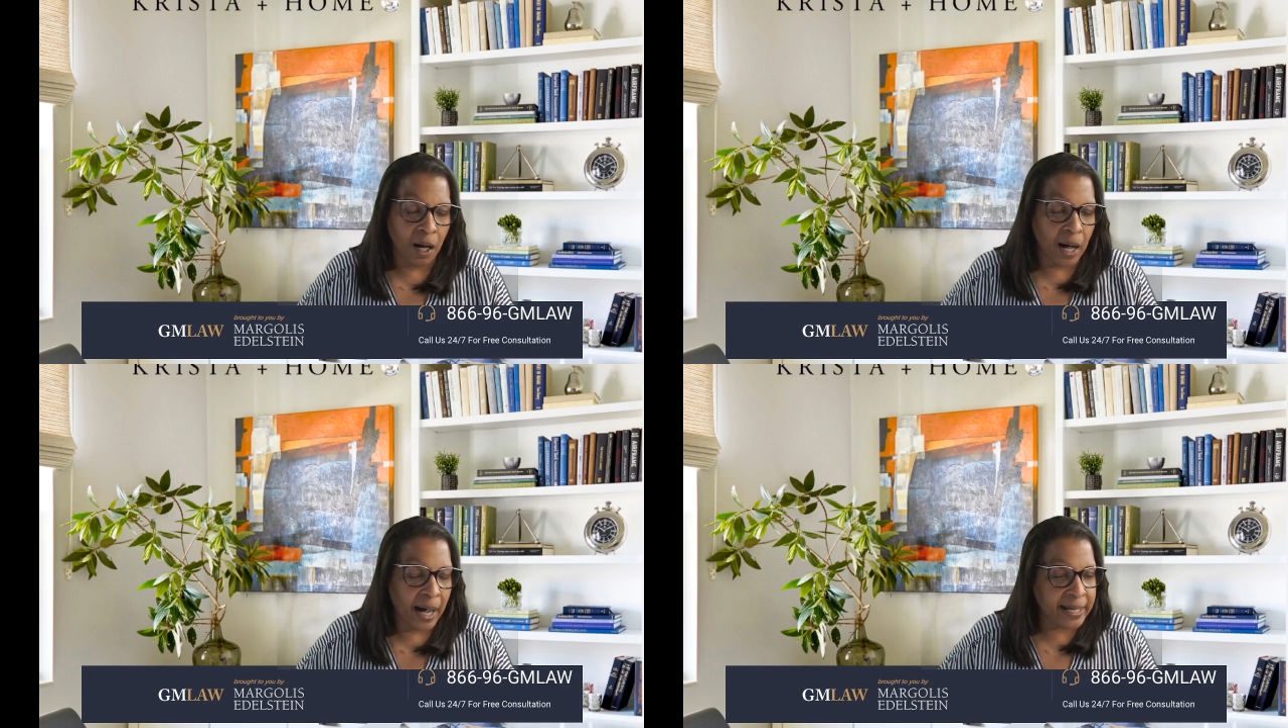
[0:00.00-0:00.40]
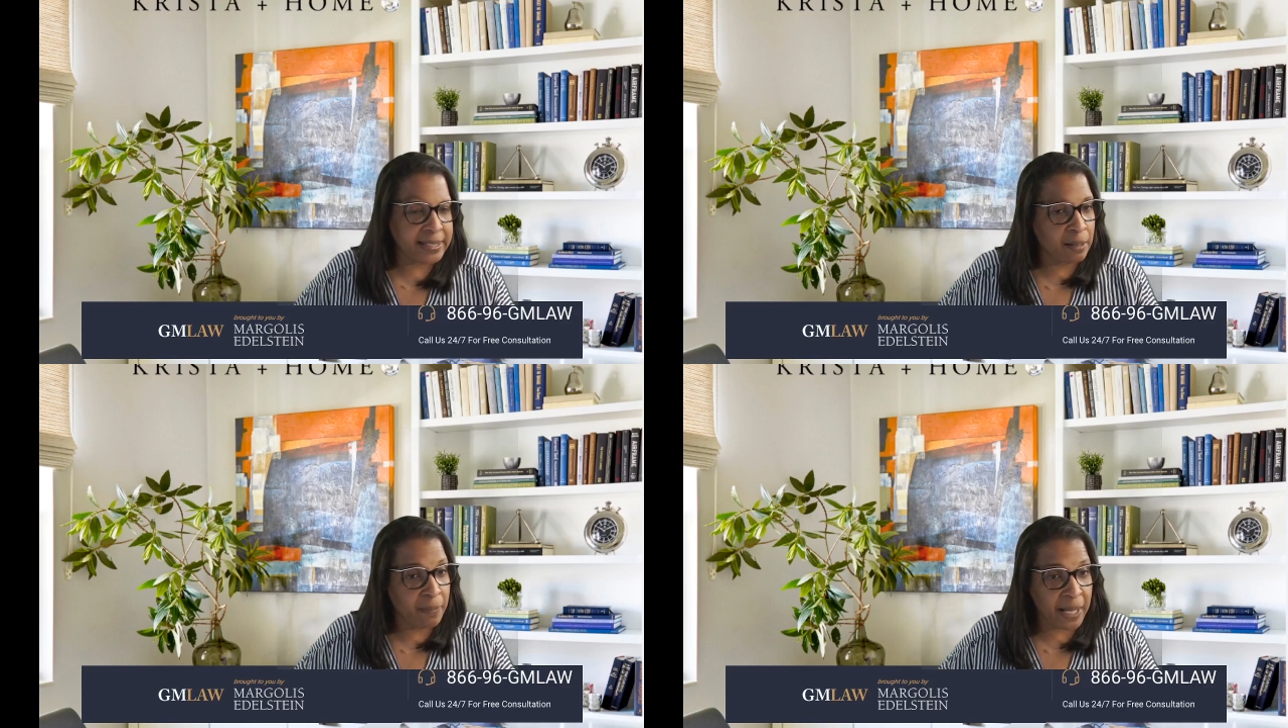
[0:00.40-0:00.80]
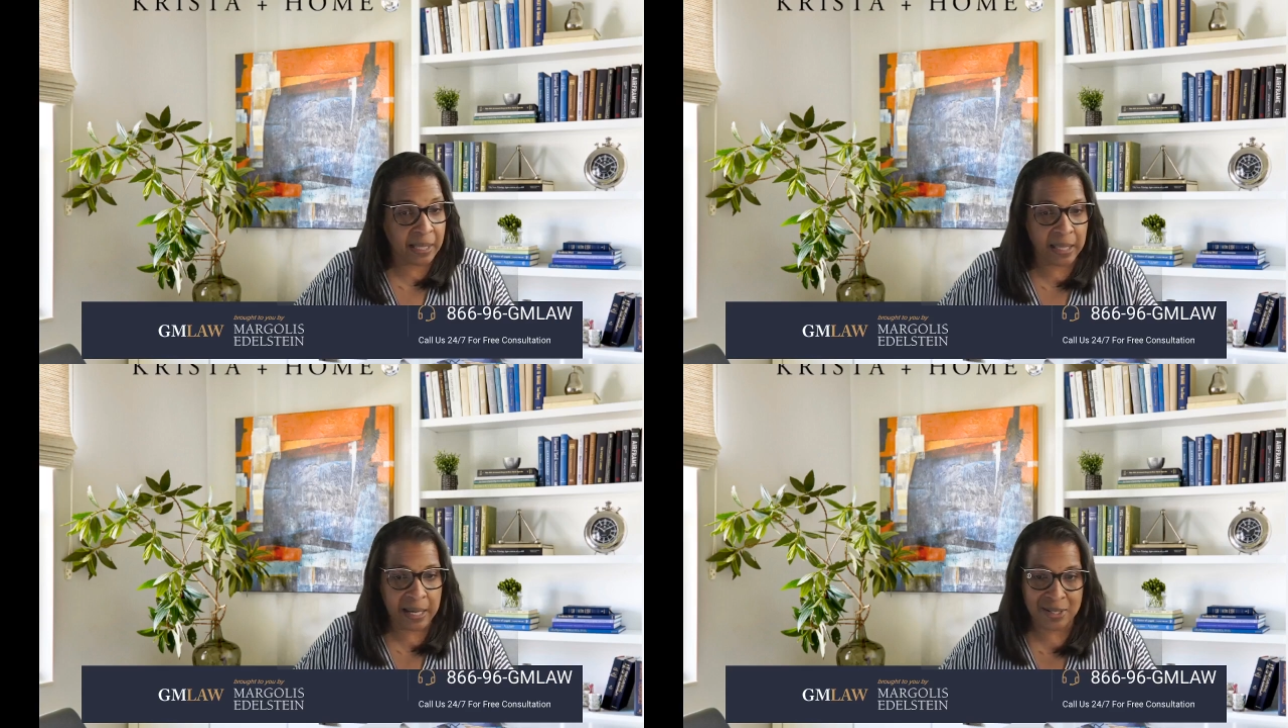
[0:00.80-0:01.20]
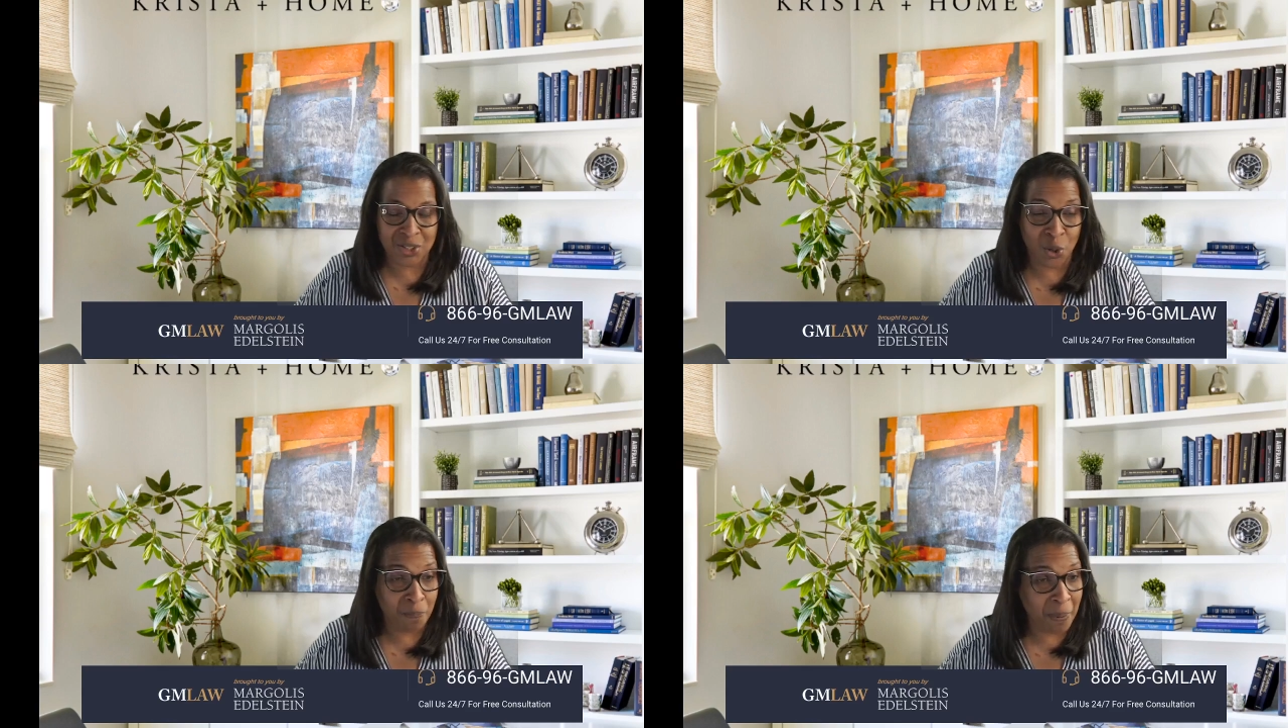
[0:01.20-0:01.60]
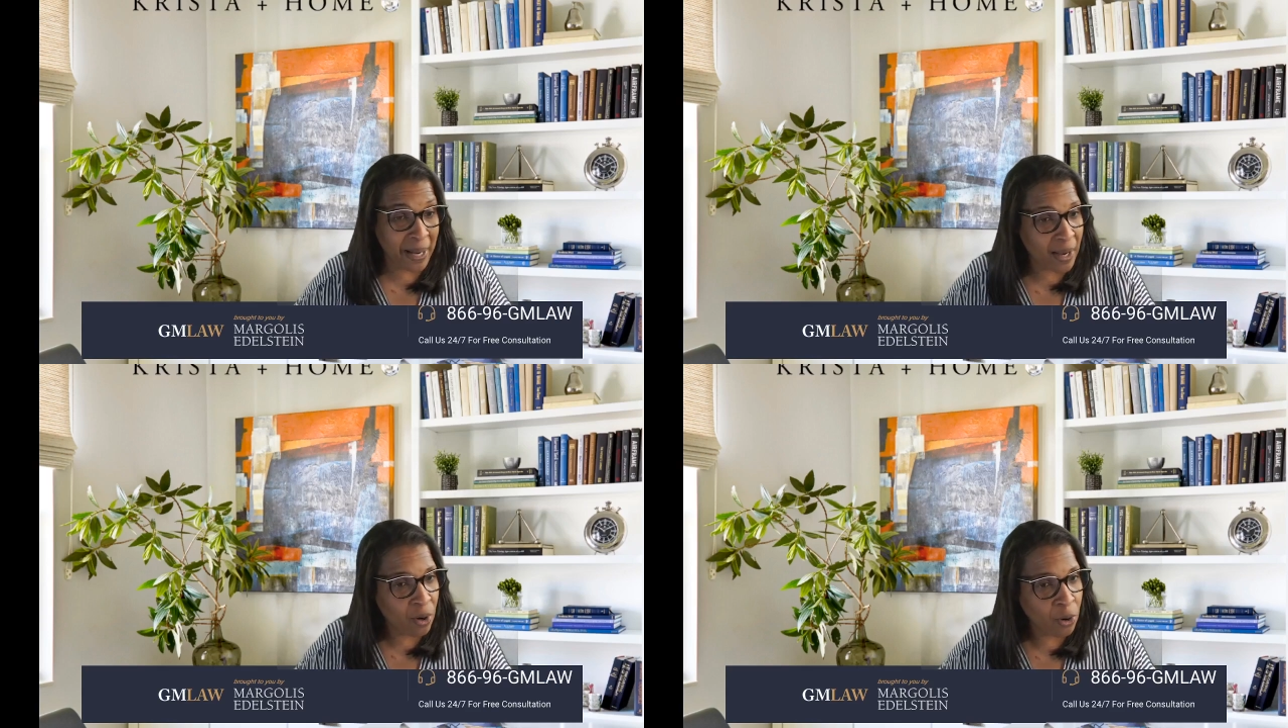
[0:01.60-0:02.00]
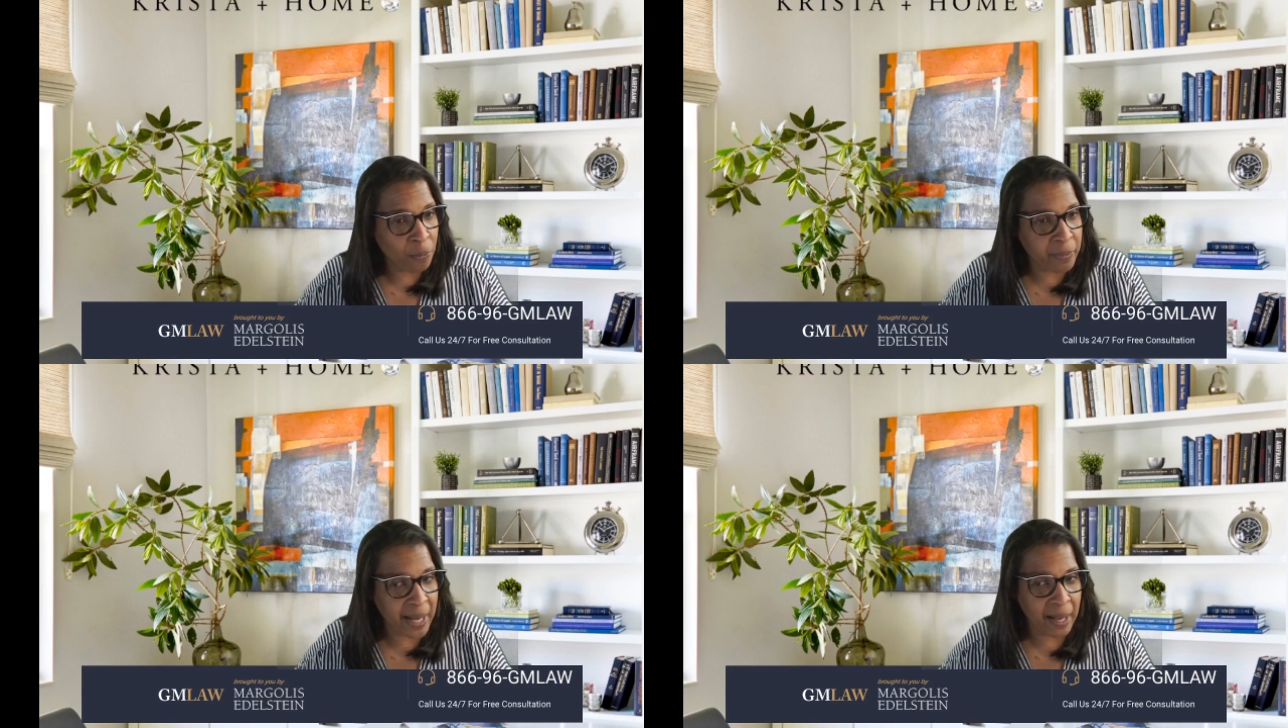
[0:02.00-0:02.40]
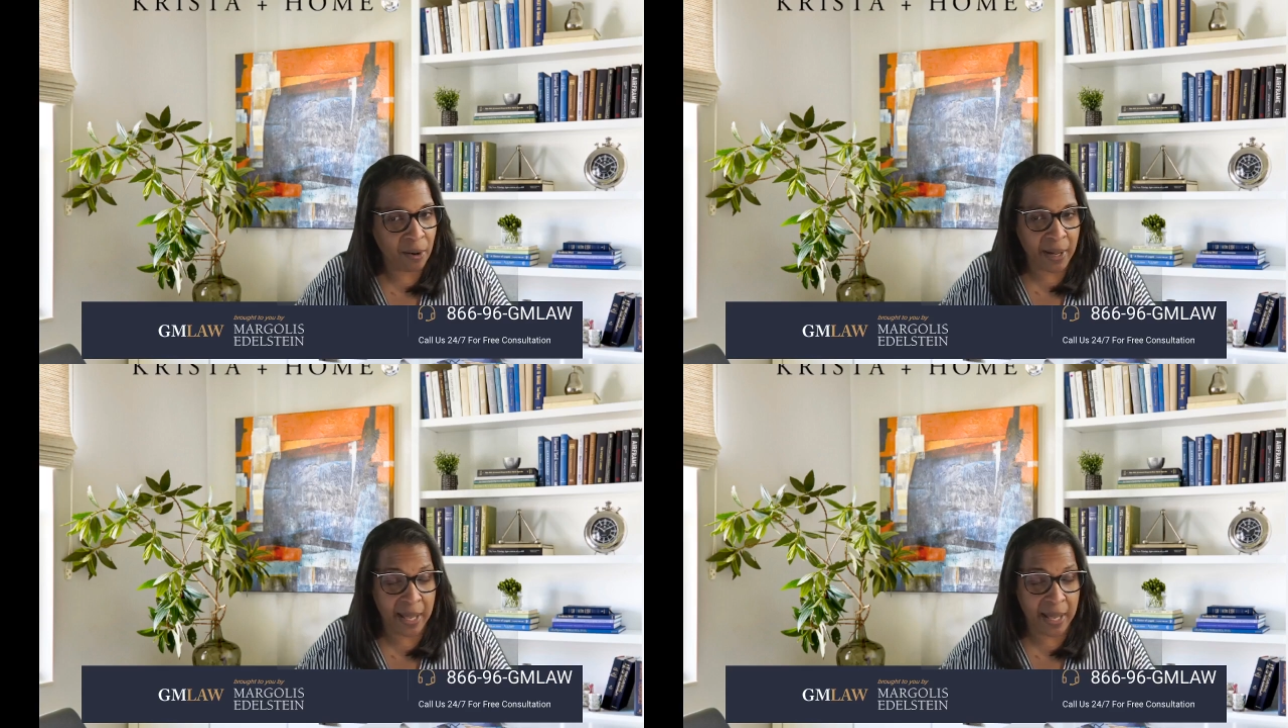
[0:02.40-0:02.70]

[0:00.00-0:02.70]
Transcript: I tell my clients, don't buy a home now.